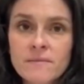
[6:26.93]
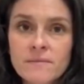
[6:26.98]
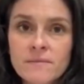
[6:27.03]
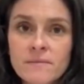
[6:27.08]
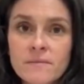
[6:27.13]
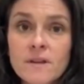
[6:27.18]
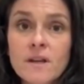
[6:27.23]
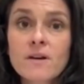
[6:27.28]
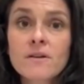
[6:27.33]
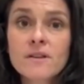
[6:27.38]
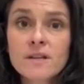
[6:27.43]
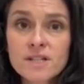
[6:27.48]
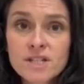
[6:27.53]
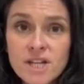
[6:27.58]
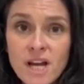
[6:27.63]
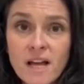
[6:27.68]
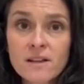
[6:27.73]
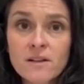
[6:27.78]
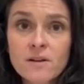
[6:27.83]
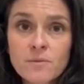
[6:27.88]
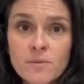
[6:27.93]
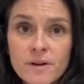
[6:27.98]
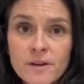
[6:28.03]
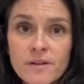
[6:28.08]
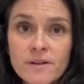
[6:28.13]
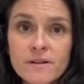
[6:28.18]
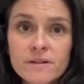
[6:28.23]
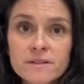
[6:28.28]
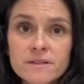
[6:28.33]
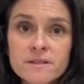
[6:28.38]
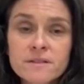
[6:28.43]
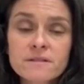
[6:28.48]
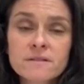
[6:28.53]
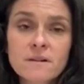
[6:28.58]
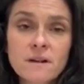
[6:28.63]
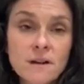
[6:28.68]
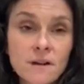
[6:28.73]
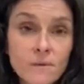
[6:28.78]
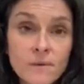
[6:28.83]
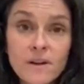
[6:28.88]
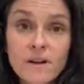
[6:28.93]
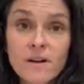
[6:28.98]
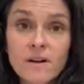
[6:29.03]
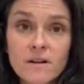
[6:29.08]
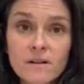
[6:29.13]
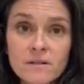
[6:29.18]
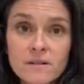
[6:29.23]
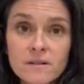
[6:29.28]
Are they shallow breathers? Aren't we all?